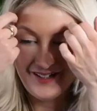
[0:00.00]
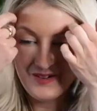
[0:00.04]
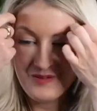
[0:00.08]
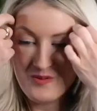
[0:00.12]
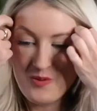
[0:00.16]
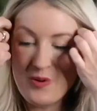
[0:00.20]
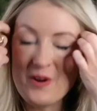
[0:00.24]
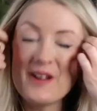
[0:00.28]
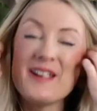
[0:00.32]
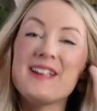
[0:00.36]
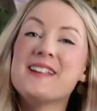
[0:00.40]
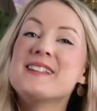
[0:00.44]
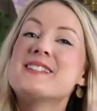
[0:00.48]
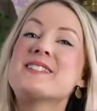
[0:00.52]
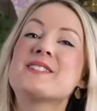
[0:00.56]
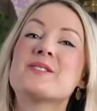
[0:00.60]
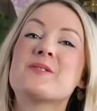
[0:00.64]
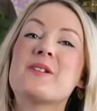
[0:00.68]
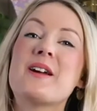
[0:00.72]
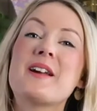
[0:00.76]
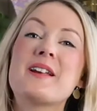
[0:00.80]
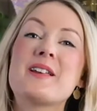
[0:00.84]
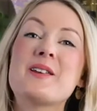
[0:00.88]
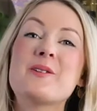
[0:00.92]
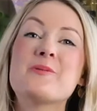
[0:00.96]
what Easter
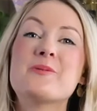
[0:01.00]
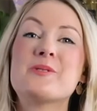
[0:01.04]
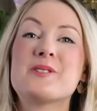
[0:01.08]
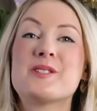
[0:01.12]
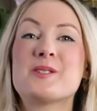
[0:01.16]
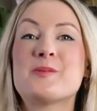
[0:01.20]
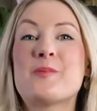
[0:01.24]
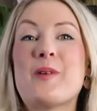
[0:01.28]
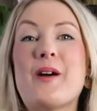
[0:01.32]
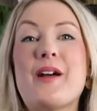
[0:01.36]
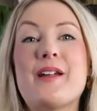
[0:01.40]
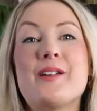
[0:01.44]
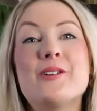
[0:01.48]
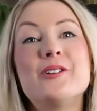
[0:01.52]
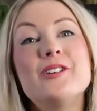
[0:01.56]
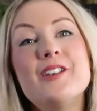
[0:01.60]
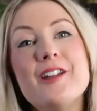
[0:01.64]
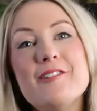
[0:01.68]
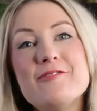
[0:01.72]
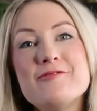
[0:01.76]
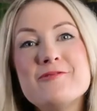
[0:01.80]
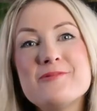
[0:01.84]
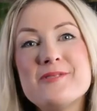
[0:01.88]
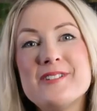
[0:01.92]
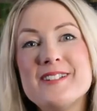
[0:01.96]
egg you want to buy your
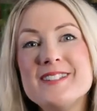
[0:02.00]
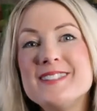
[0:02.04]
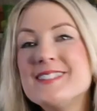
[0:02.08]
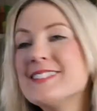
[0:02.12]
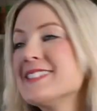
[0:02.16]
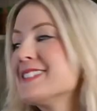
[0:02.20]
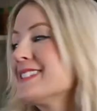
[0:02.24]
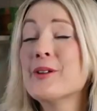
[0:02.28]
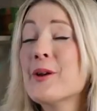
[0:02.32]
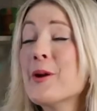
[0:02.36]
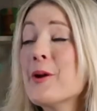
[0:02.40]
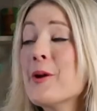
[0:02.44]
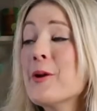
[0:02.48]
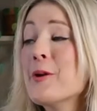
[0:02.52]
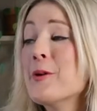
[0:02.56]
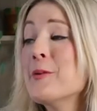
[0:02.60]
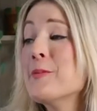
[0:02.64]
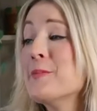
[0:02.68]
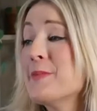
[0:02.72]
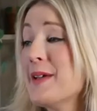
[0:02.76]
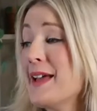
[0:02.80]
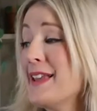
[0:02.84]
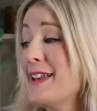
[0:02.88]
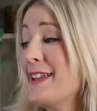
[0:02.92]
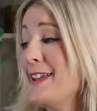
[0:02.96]
loved one. So
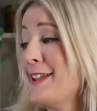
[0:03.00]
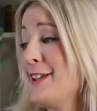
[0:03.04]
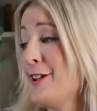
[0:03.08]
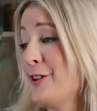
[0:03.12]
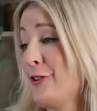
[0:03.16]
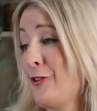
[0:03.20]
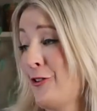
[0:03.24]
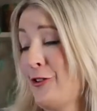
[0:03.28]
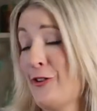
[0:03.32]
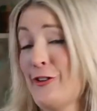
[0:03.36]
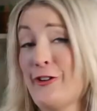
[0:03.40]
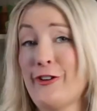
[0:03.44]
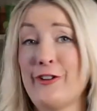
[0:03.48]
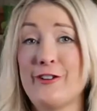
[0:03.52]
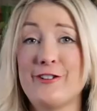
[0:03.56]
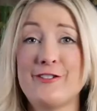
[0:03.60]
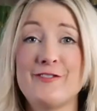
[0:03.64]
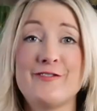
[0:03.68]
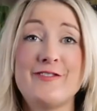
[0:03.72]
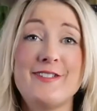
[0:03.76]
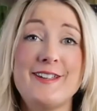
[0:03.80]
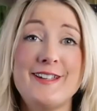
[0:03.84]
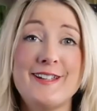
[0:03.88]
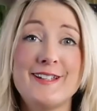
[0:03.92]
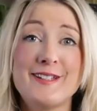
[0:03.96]
many
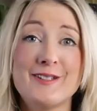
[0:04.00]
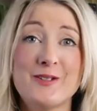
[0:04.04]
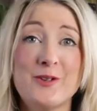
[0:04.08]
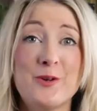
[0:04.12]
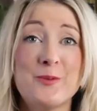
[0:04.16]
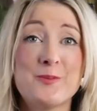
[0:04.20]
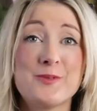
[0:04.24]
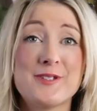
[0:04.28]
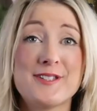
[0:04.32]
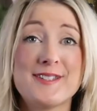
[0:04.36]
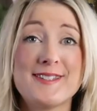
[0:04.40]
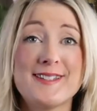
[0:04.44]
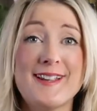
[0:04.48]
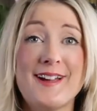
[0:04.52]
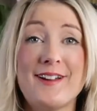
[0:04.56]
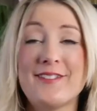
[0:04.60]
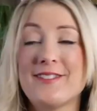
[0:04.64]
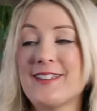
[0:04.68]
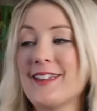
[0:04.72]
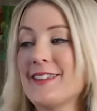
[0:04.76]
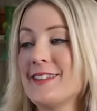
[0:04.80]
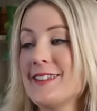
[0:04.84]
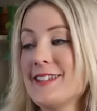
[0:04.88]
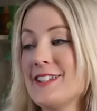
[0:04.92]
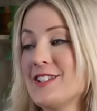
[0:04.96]
good vegan options out
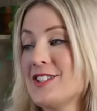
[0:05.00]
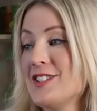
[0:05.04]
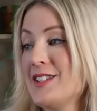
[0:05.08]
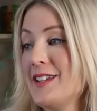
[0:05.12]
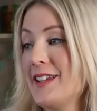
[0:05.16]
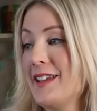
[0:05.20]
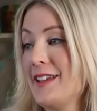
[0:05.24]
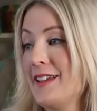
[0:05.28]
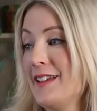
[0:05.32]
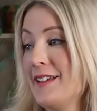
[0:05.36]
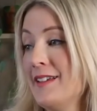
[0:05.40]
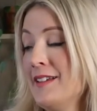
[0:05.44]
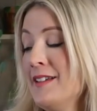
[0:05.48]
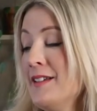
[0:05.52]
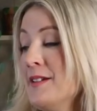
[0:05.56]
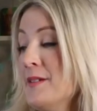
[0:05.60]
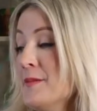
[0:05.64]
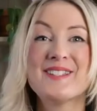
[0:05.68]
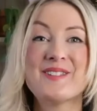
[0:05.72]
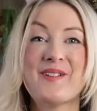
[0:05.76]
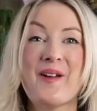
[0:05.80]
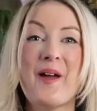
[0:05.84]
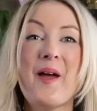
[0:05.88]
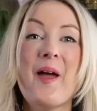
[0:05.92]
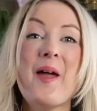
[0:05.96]
there this year.
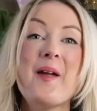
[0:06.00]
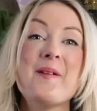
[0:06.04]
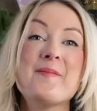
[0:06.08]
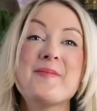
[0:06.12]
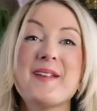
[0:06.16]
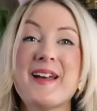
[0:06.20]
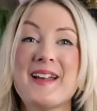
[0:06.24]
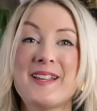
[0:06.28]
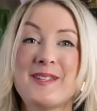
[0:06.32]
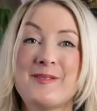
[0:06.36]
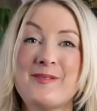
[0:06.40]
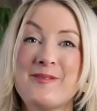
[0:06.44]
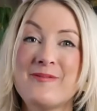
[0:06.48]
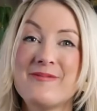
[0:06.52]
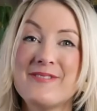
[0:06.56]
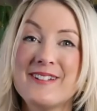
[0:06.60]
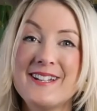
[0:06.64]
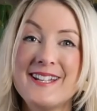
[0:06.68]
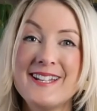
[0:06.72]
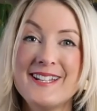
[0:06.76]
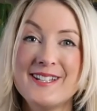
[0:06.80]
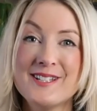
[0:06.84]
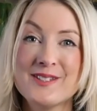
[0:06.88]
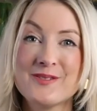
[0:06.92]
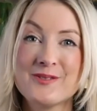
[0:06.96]
So I hope that has been
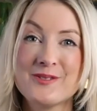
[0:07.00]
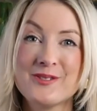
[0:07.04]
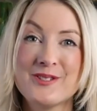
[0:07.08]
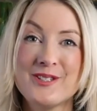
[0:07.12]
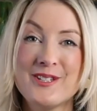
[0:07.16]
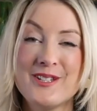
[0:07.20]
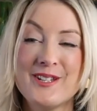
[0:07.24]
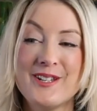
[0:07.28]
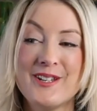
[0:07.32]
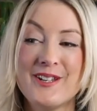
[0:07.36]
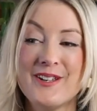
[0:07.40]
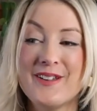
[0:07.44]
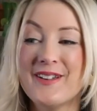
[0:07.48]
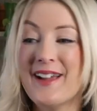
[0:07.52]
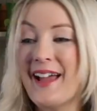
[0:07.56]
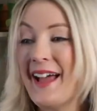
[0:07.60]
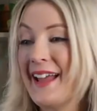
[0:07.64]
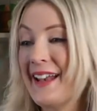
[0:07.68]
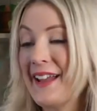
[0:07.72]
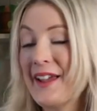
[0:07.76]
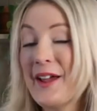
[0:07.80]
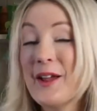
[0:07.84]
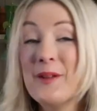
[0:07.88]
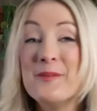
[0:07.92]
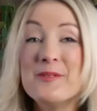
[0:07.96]
really useful to you, and
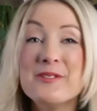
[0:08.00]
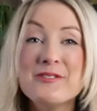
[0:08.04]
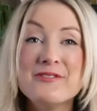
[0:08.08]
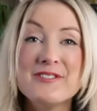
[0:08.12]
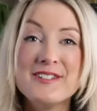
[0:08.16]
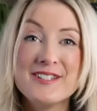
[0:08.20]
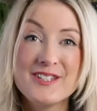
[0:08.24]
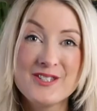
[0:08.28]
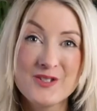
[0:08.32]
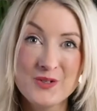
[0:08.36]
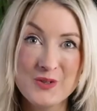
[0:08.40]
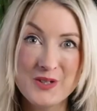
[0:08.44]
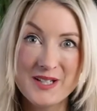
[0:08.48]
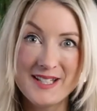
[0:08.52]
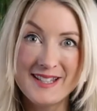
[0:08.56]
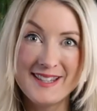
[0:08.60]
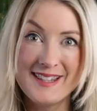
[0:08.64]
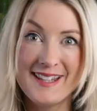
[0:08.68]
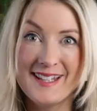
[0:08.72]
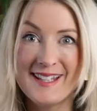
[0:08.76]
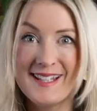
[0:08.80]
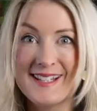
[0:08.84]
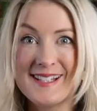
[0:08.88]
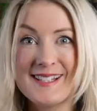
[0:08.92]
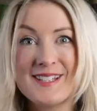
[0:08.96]
I hope you've enjoyed
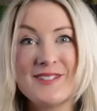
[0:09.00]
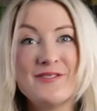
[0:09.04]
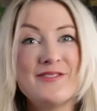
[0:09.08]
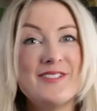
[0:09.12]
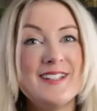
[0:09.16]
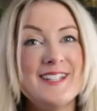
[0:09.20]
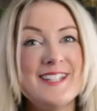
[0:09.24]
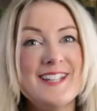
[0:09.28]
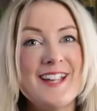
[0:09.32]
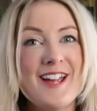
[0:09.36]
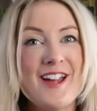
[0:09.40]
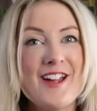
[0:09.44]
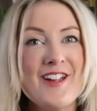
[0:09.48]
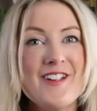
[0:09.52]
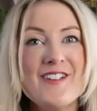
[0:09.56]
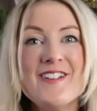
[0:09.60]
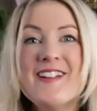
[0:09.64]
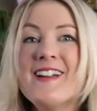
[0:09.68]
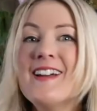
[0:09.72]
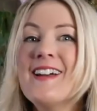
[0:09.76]
this video.